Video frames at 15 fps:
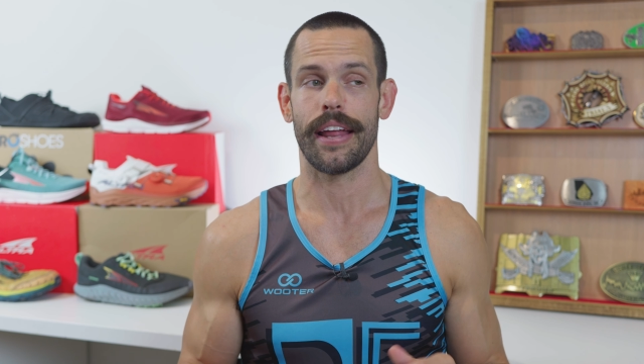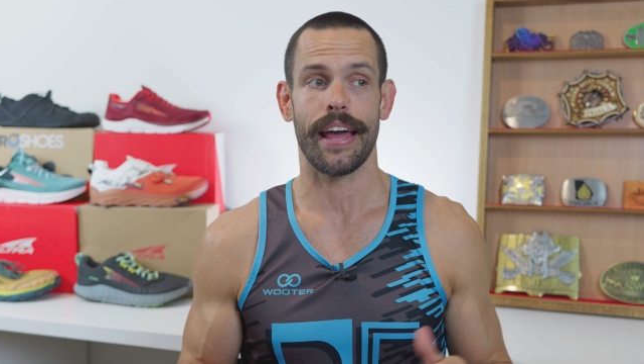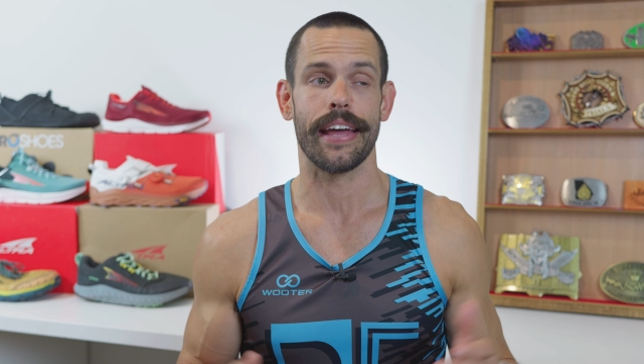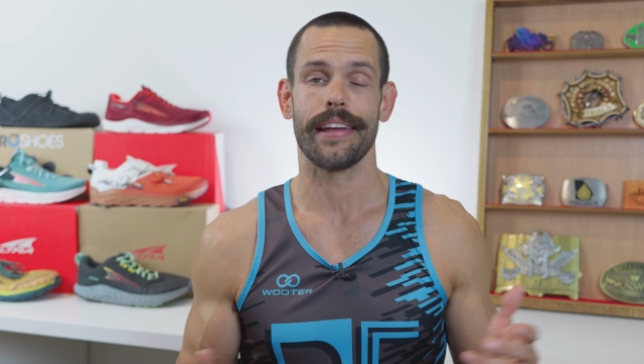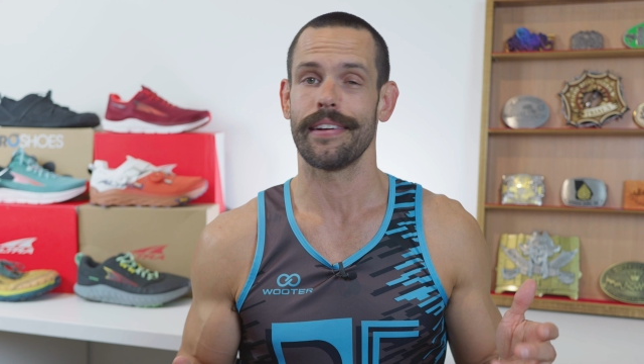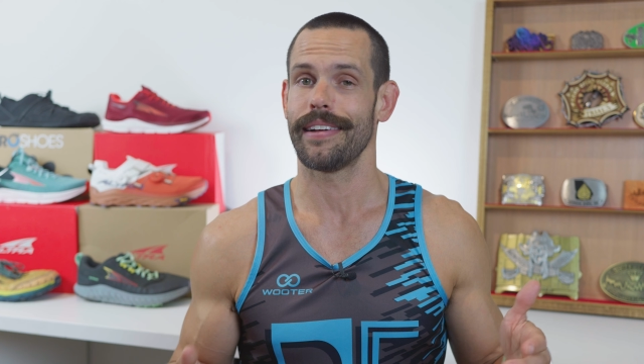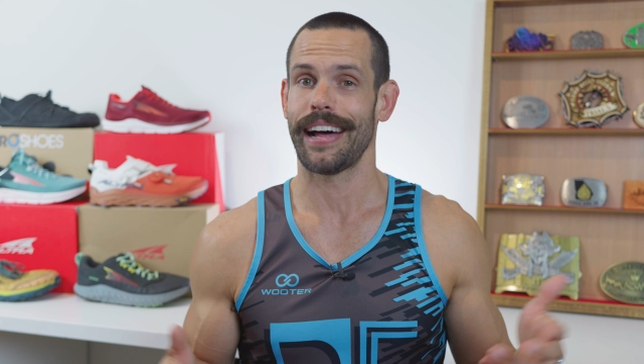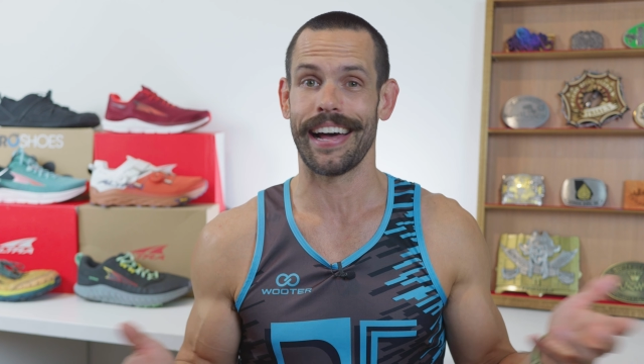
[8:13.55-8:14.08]

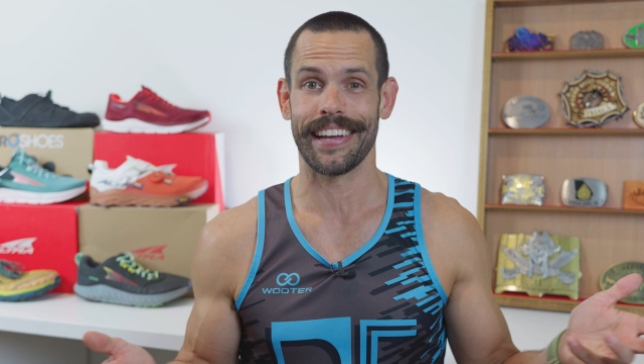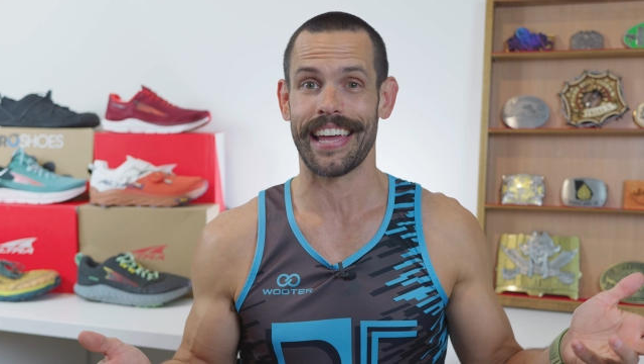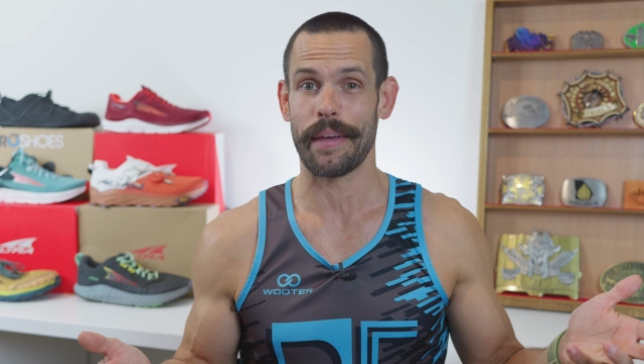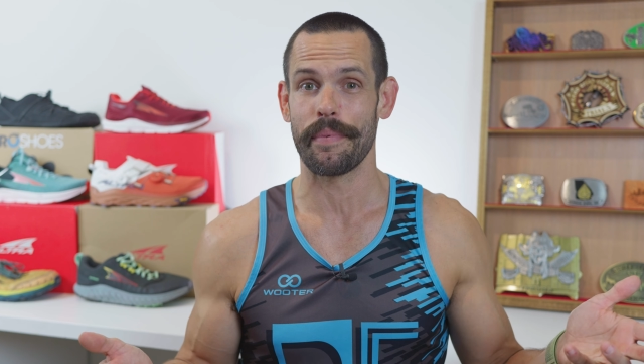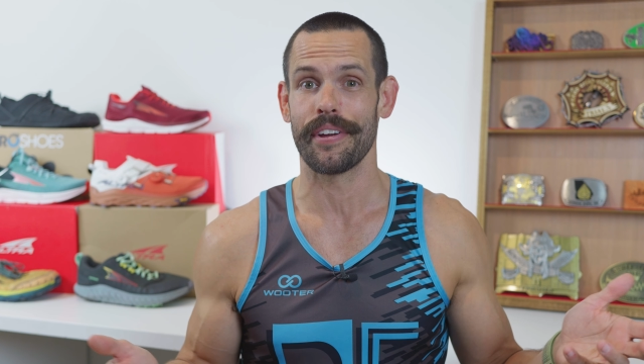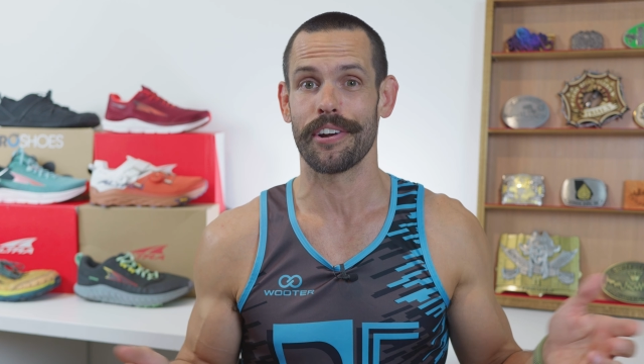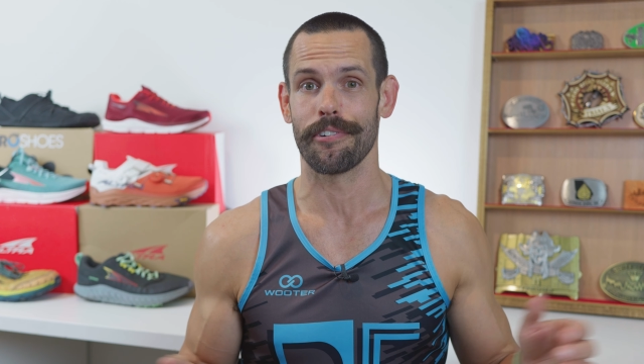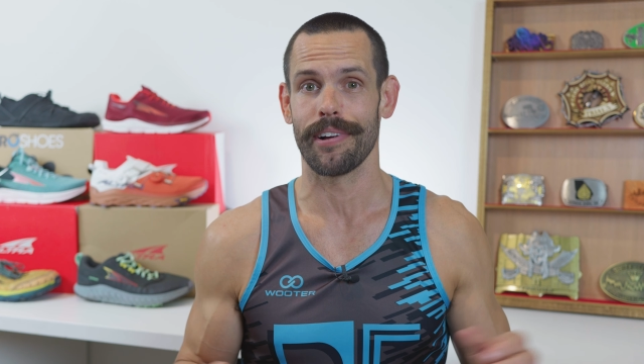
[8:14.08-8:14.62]
hey, I
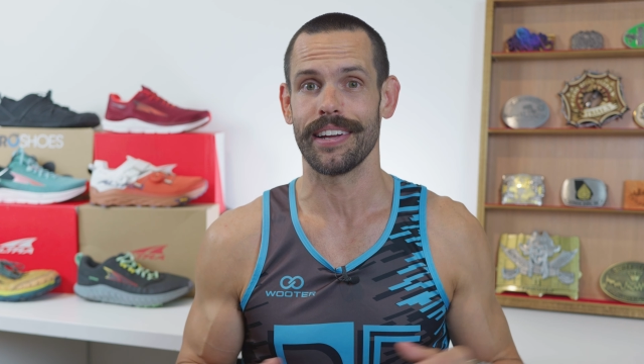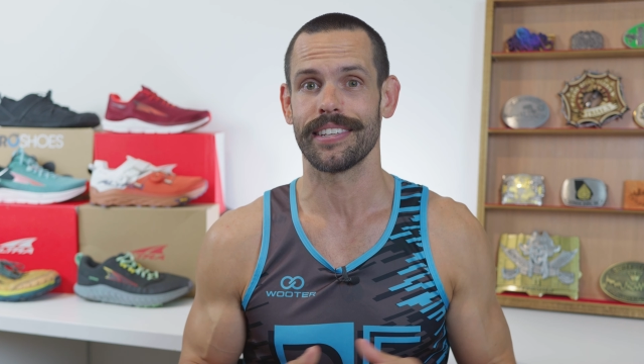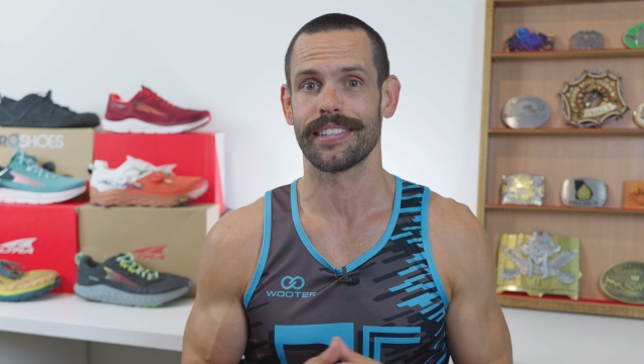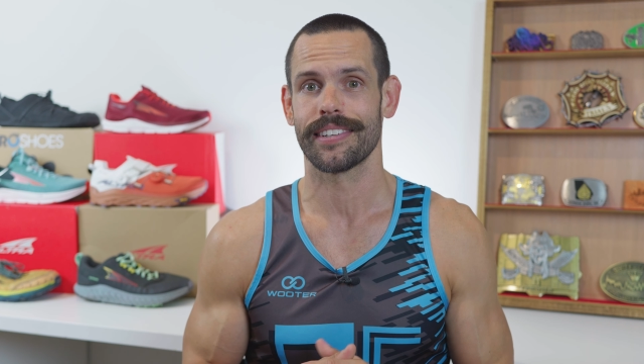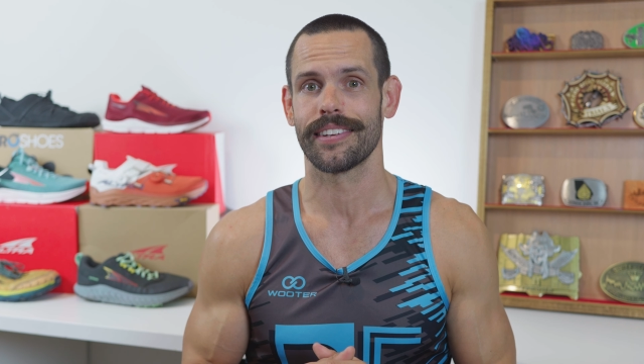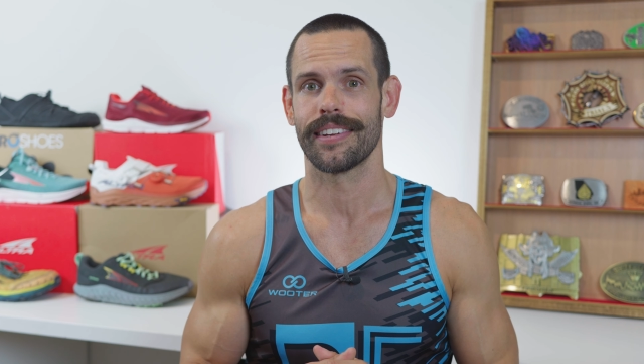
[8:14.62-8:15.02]
came here to race.